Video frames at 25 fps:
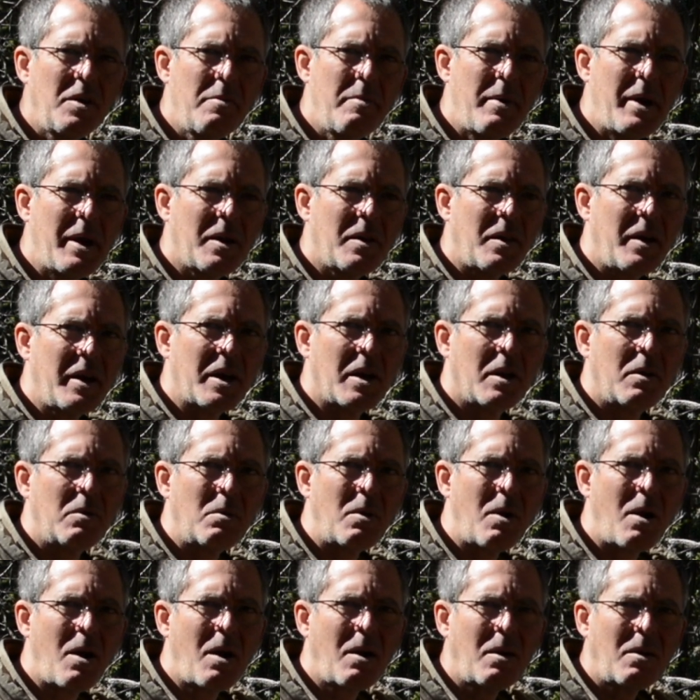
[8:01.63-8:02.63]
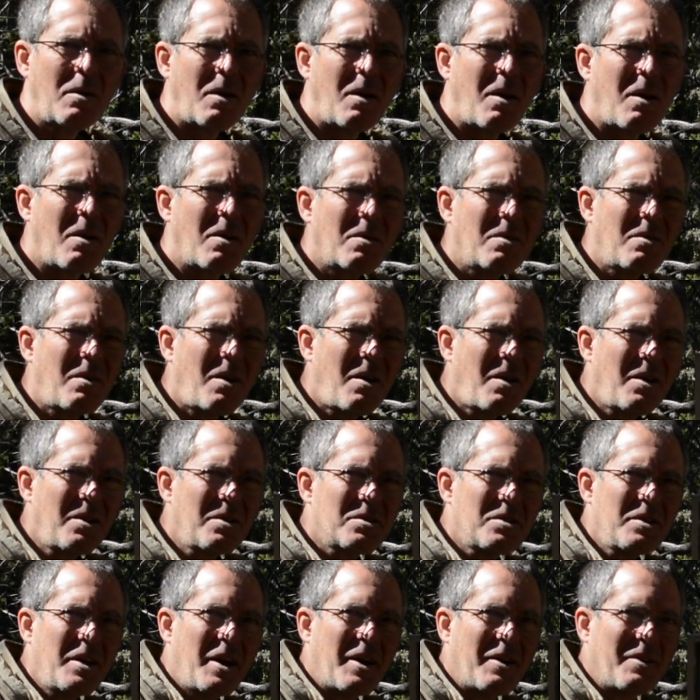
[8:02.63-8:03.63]
They make like a rah, rah, rah
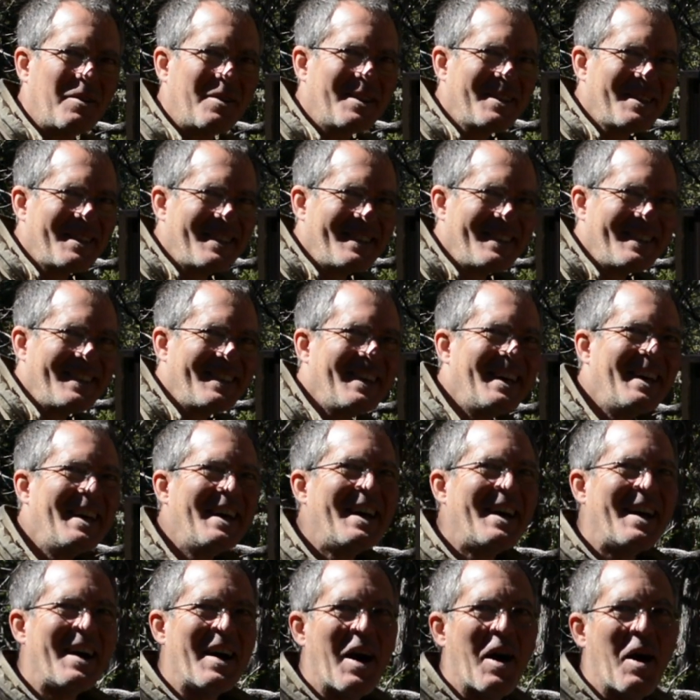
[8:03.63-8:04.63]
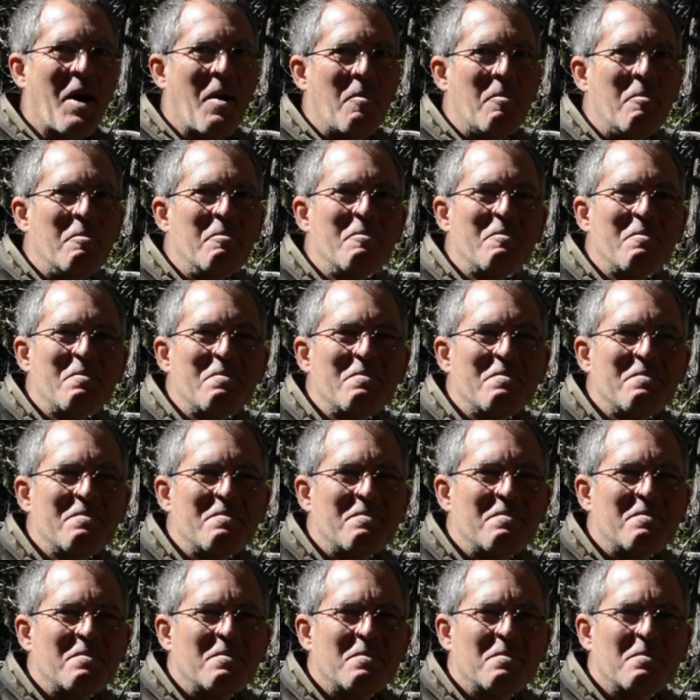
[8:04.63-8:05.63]
sound.
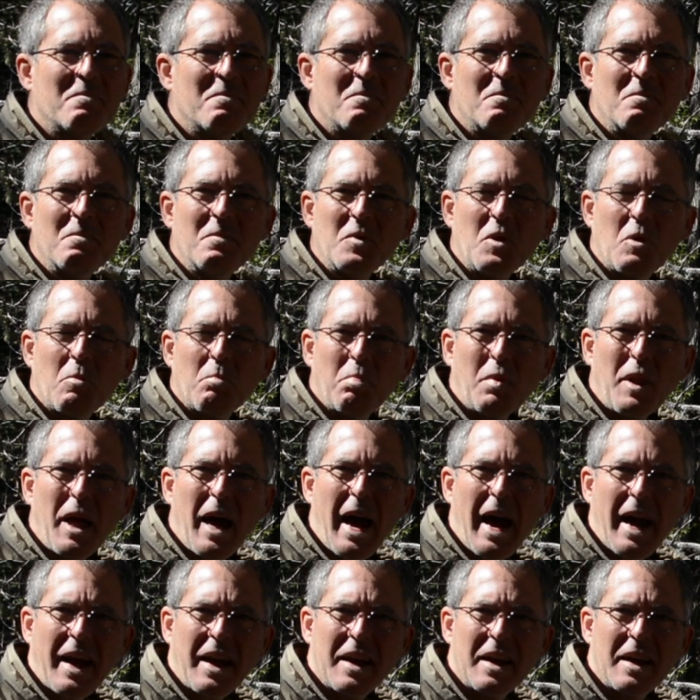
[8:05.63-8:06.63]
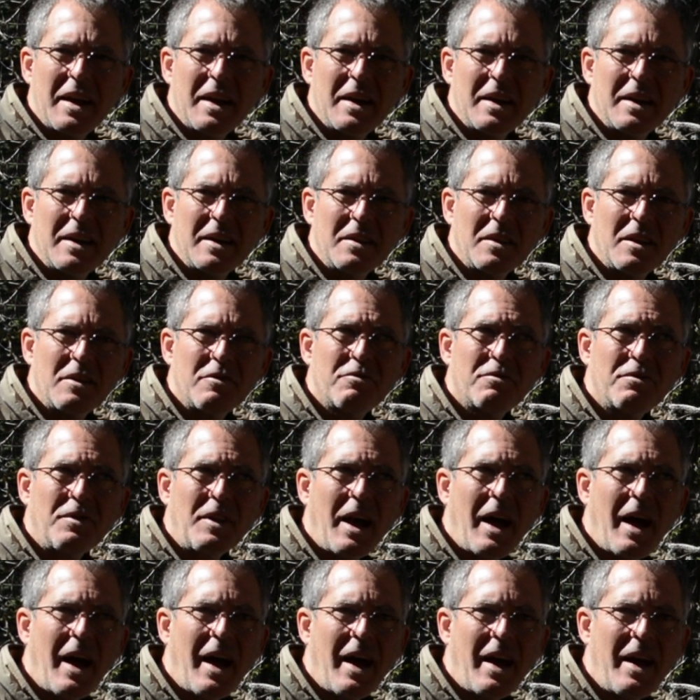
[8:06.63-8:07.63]
They're black, and they
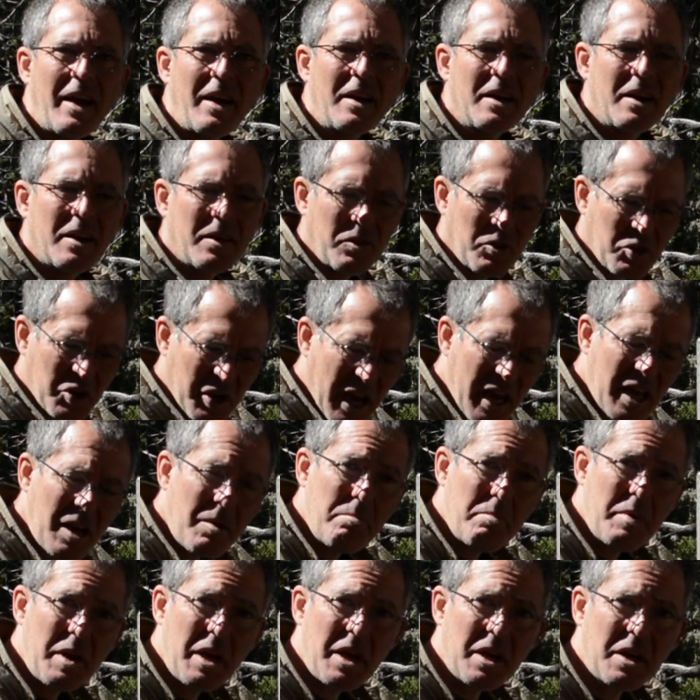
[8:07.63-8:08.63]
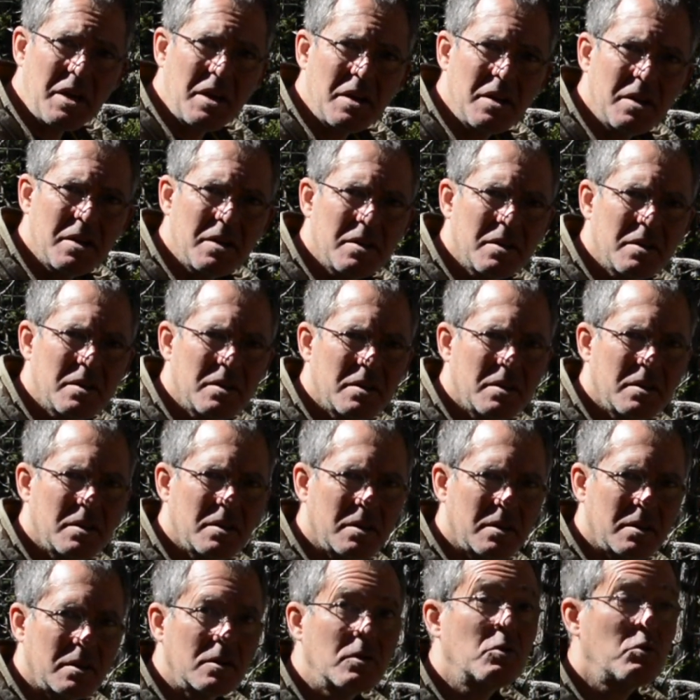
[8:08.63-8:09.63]
fly. They're kind of big.
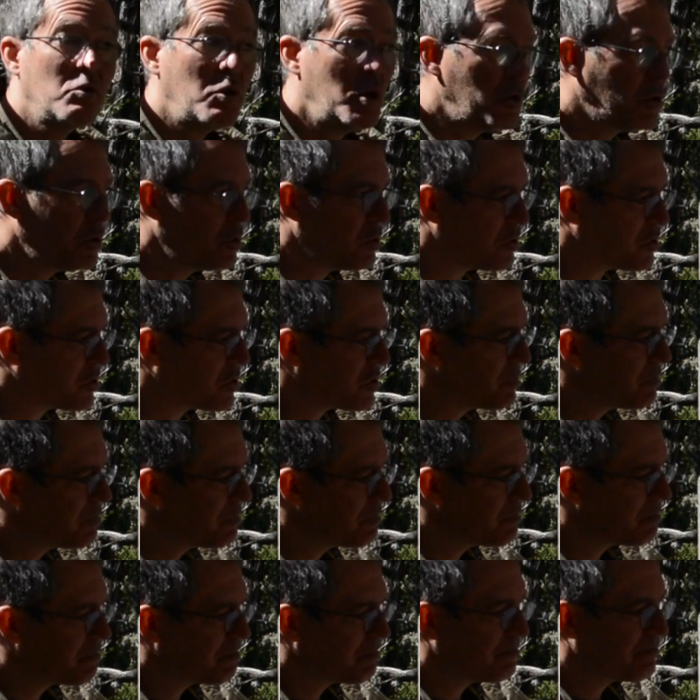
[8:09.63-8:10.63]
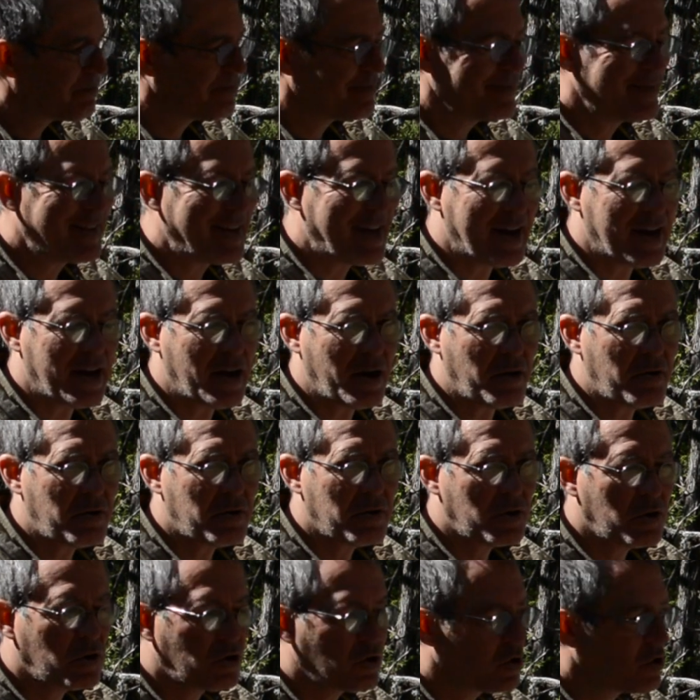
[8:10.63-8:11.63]
Crows. Now,
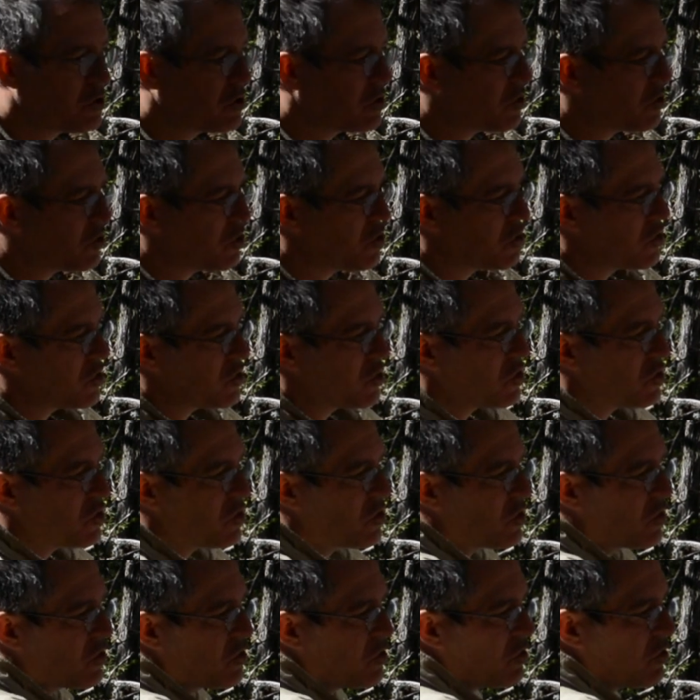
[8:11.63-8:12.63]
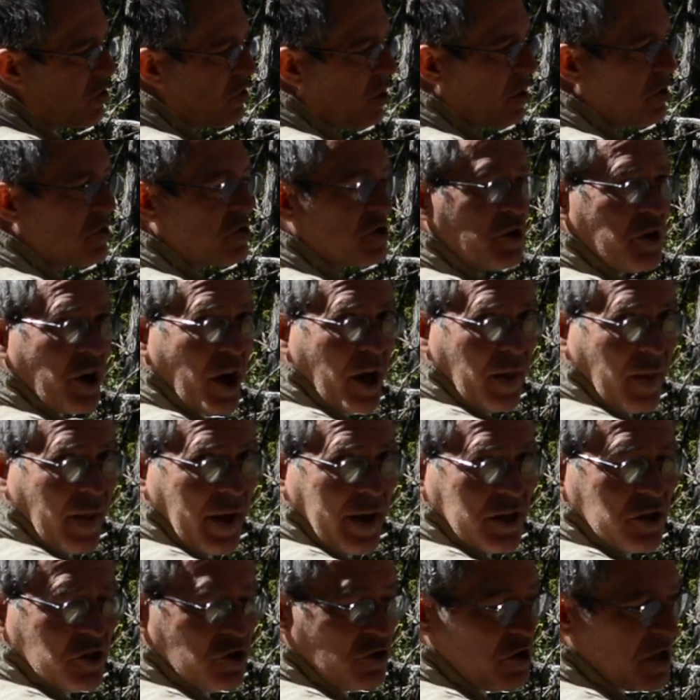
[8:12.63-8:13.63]
crows are not
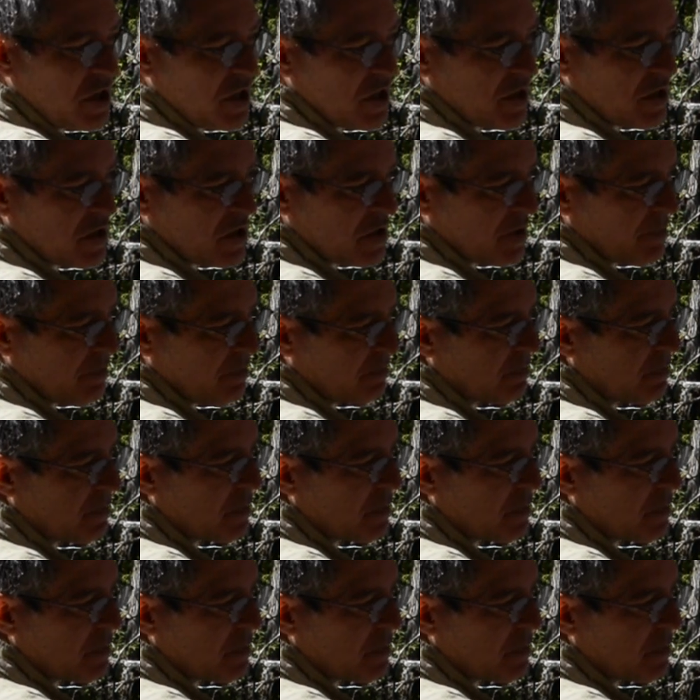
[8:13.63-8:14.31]
like trees.